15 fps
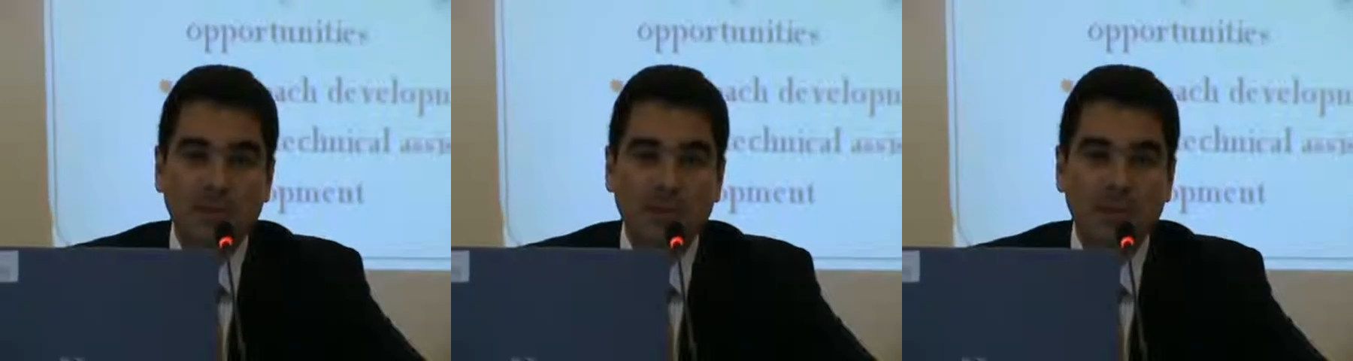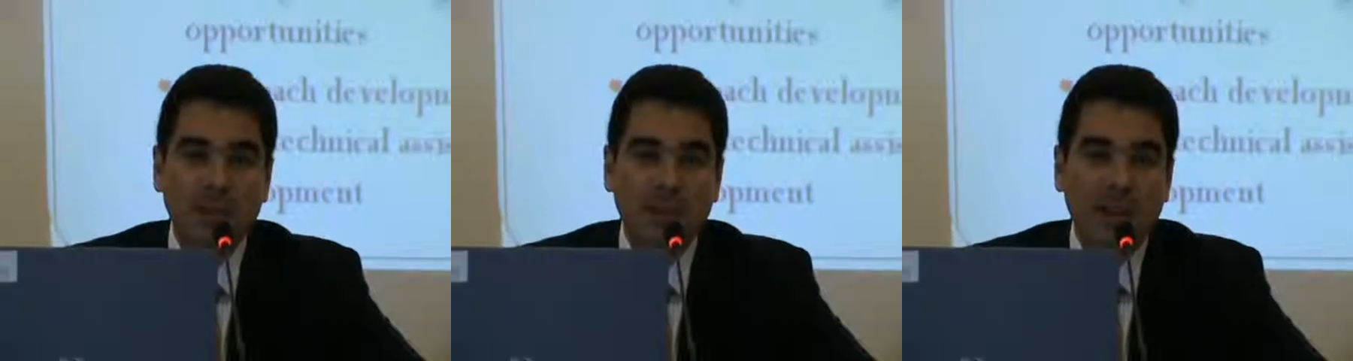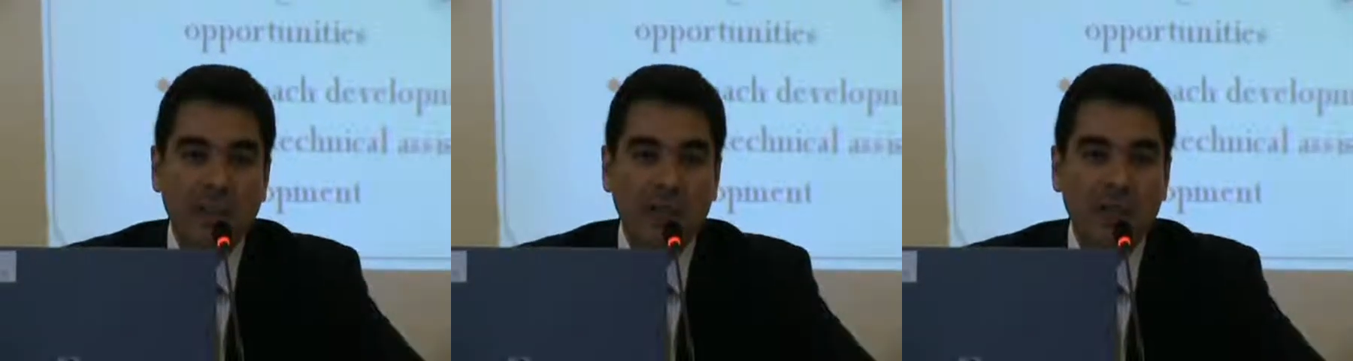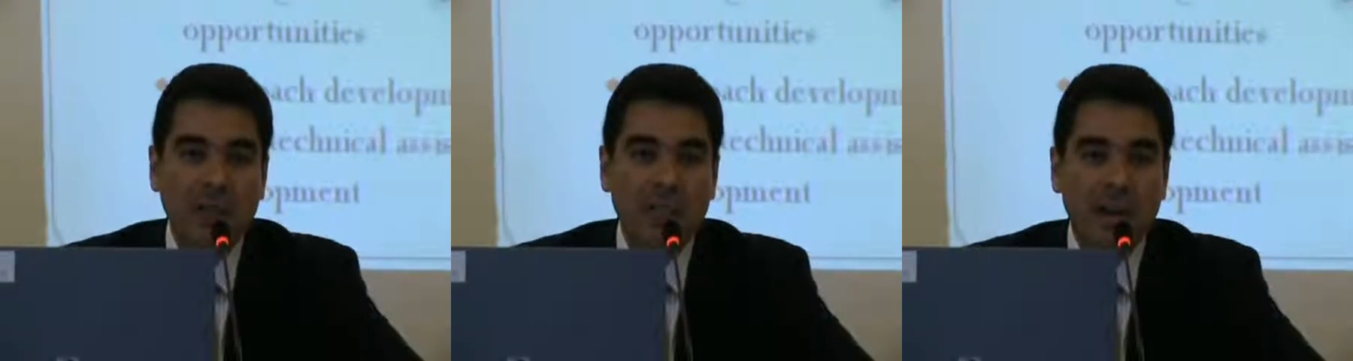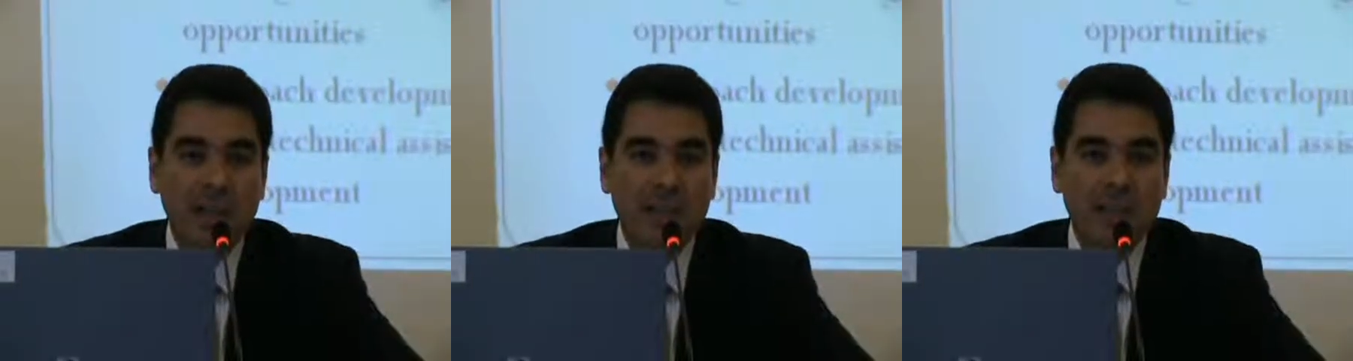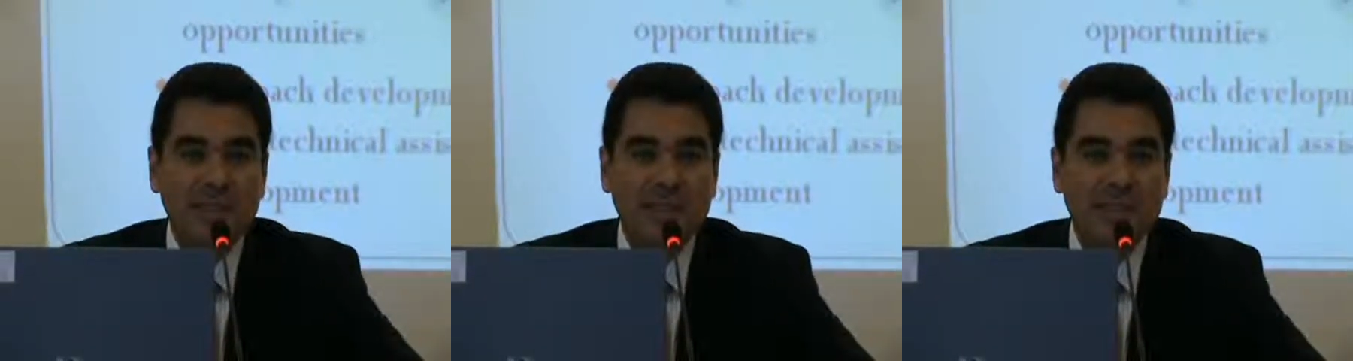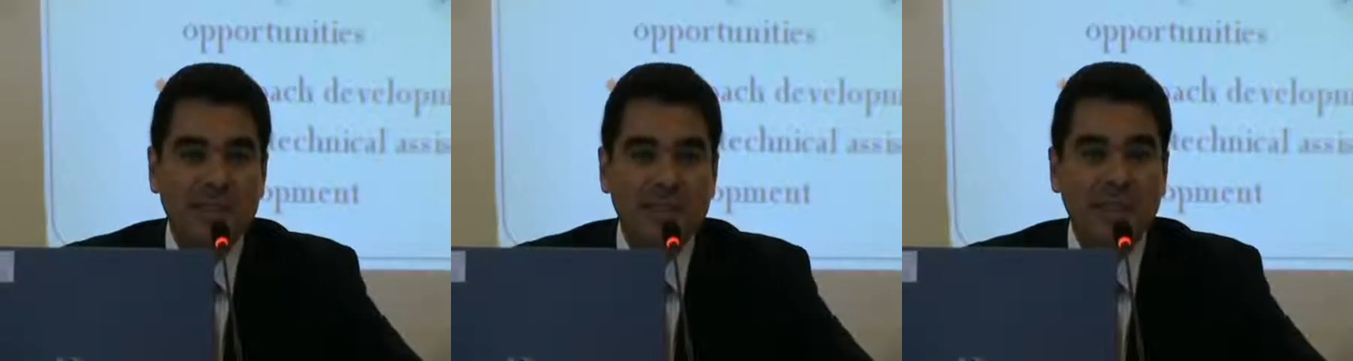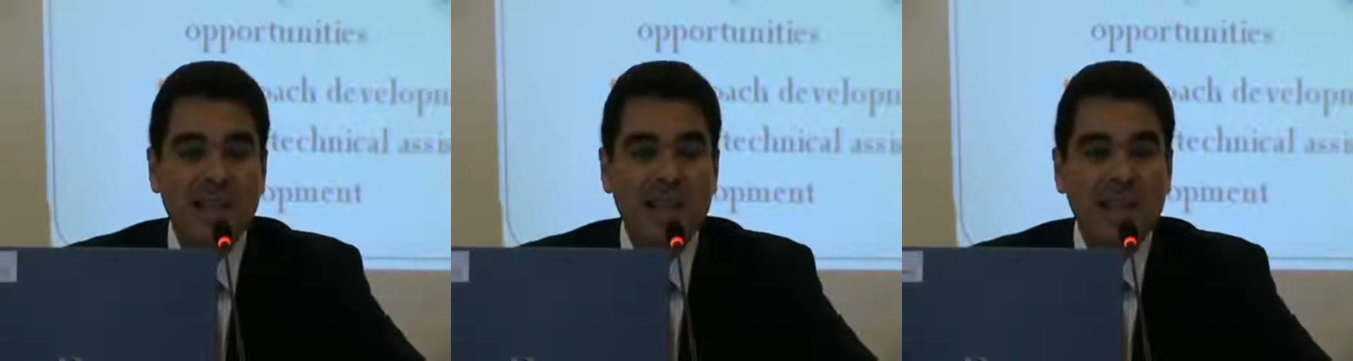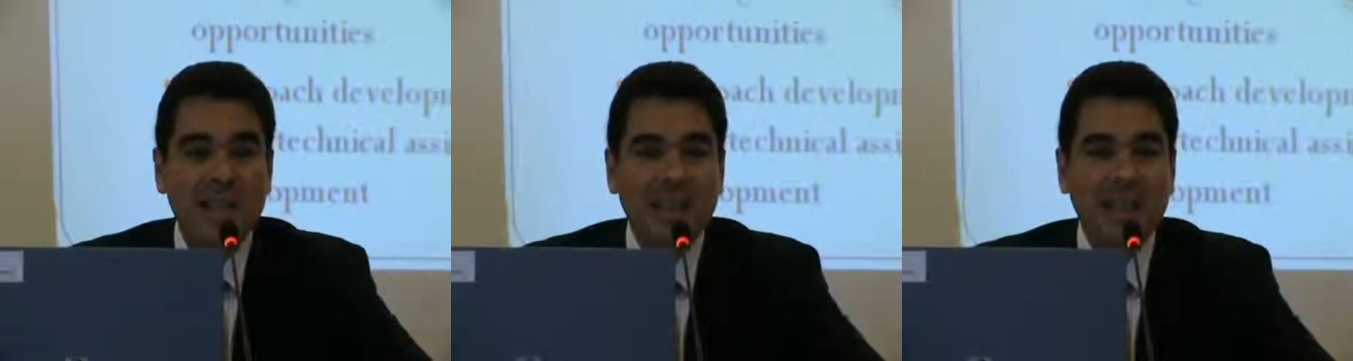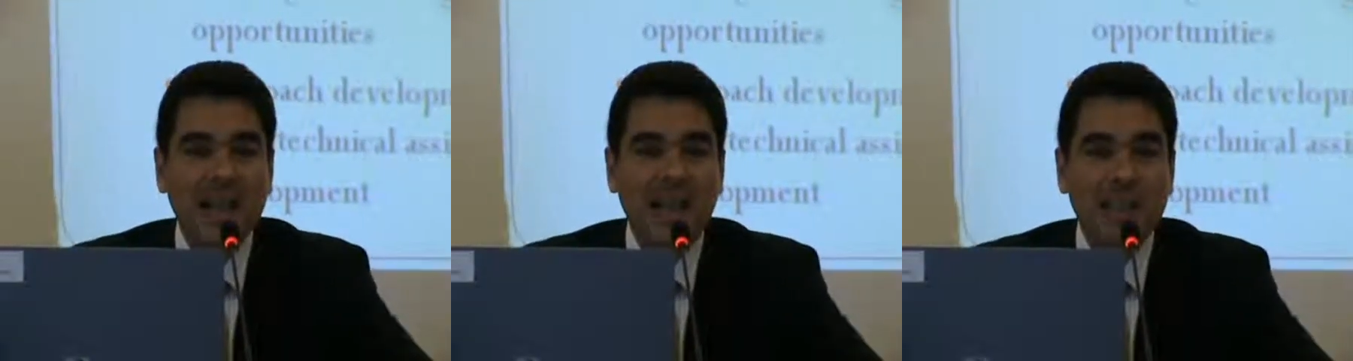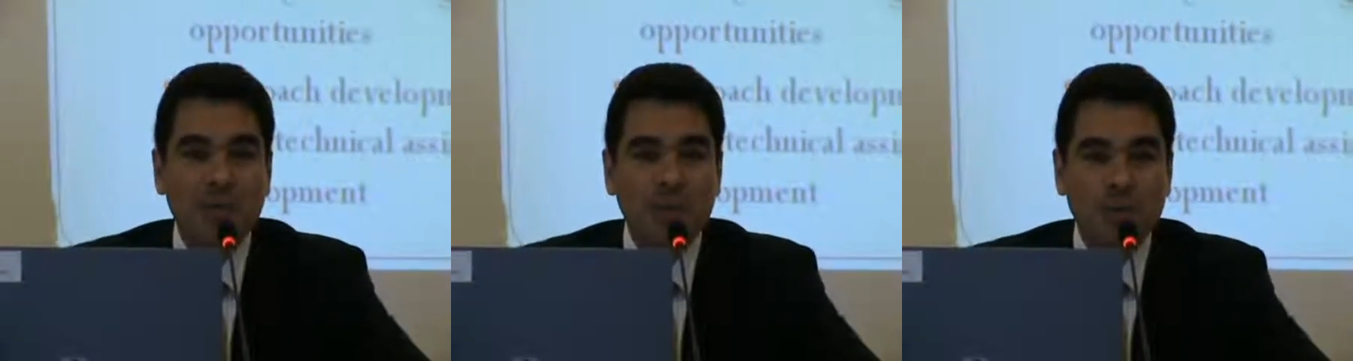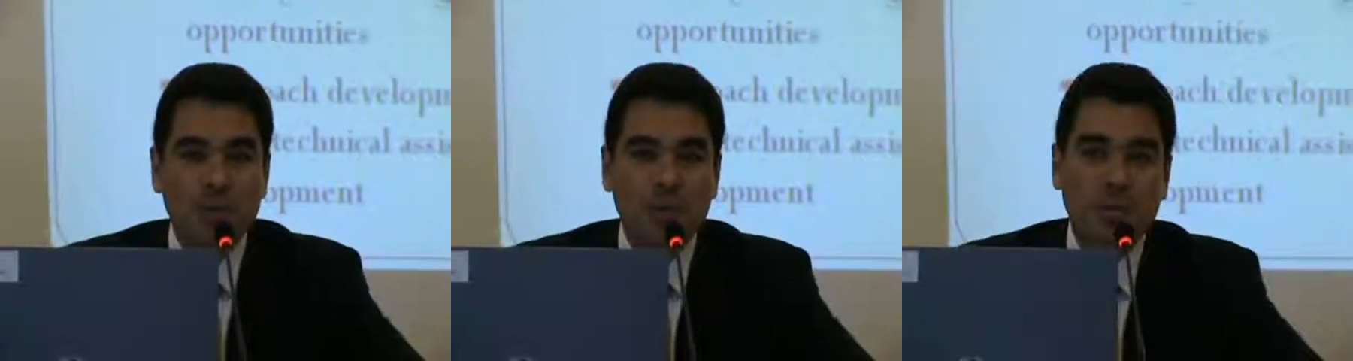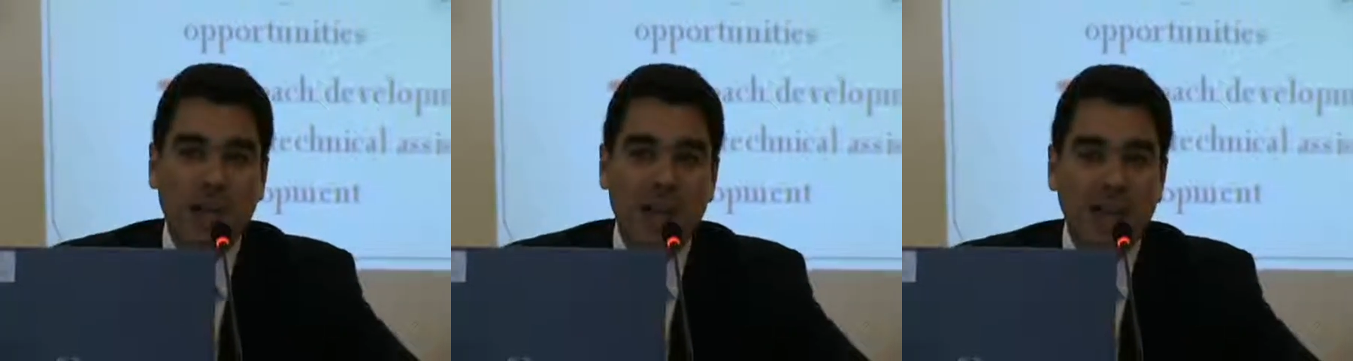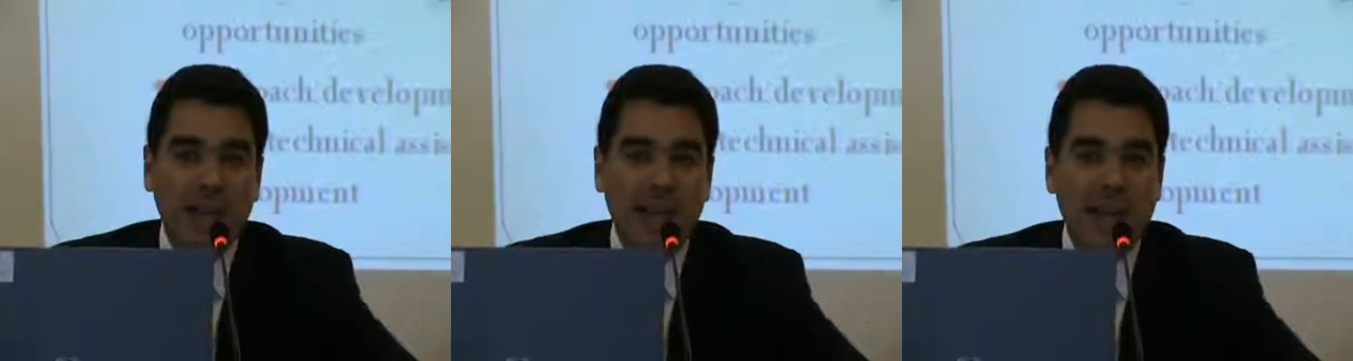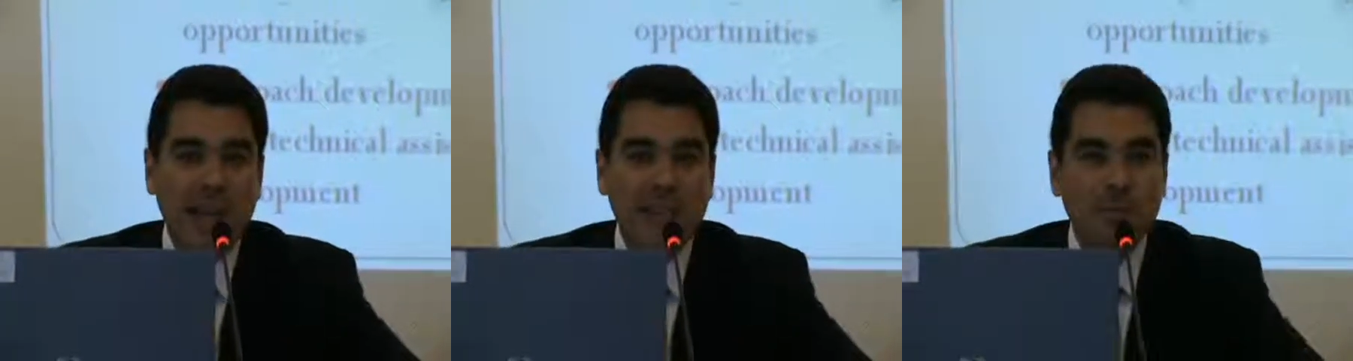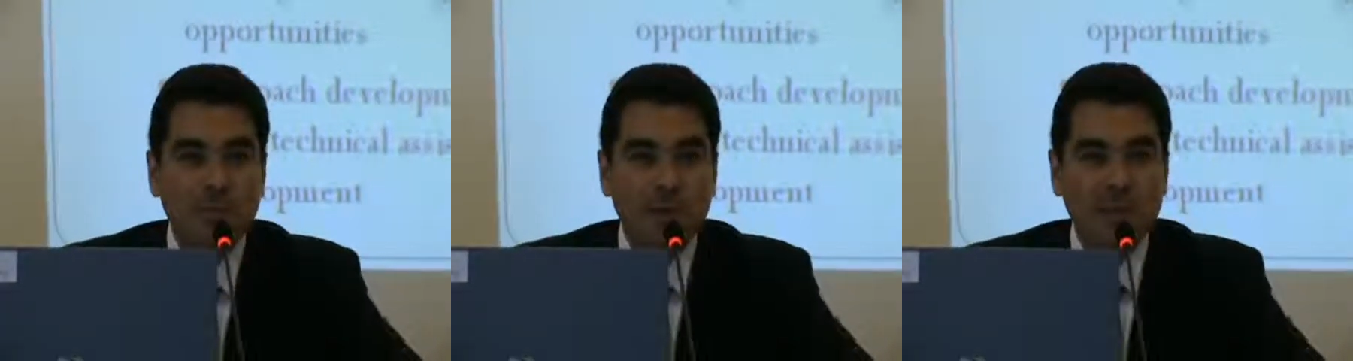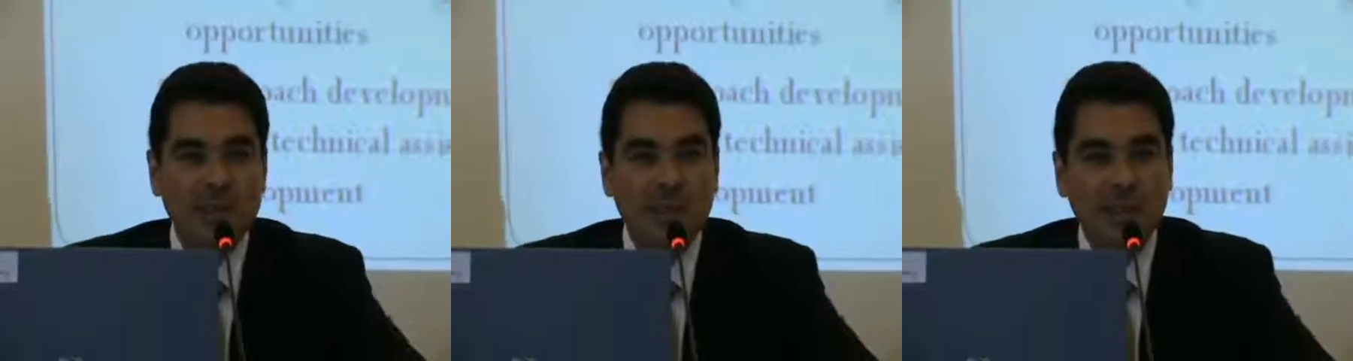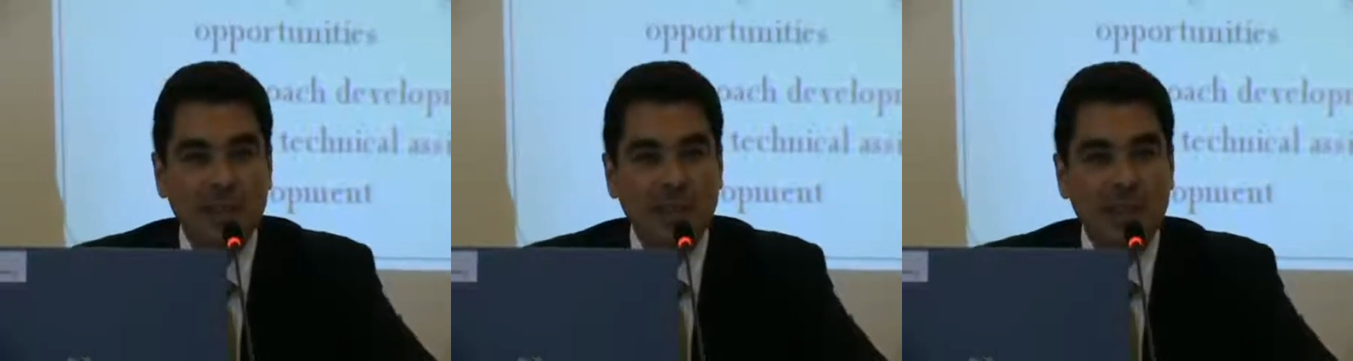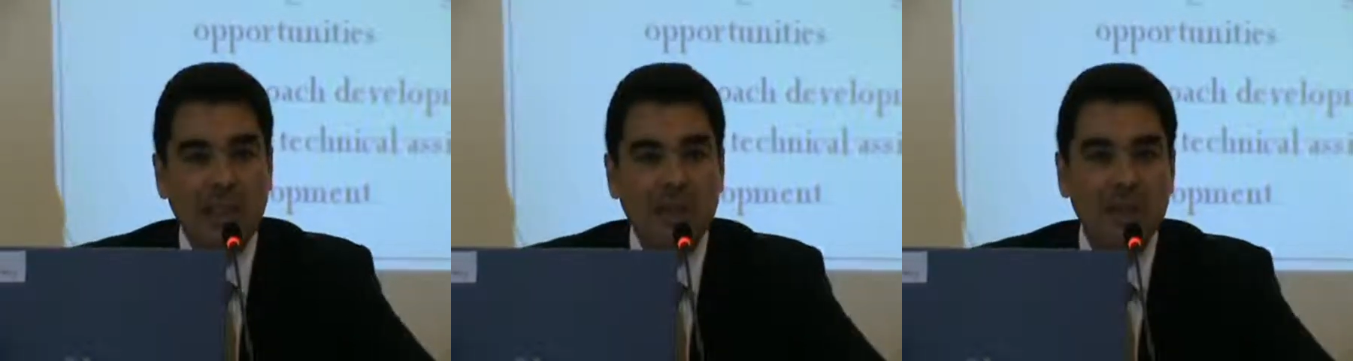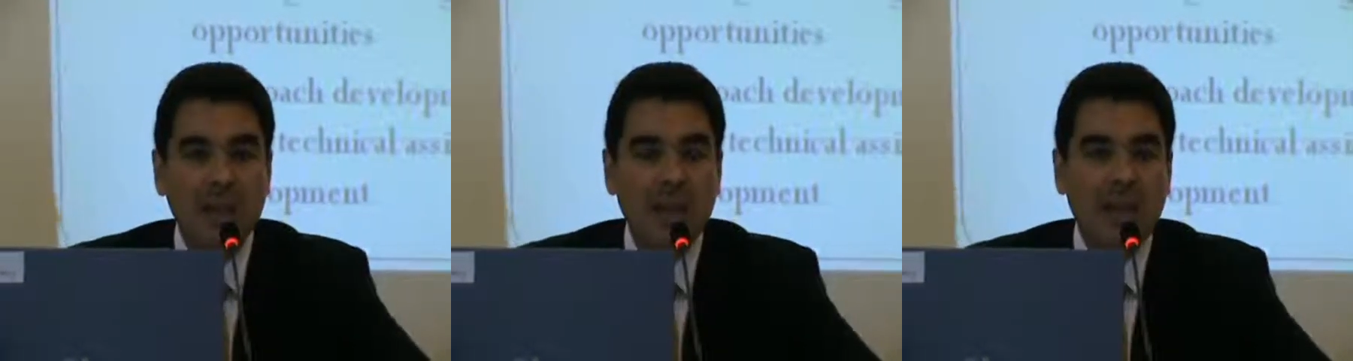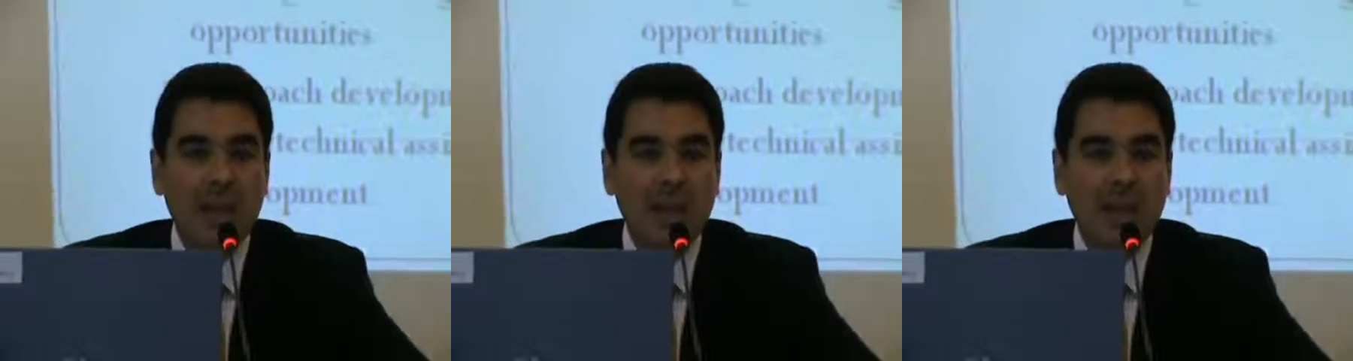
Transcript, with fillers: The fact of the matter is that that which we call diaspora is a term,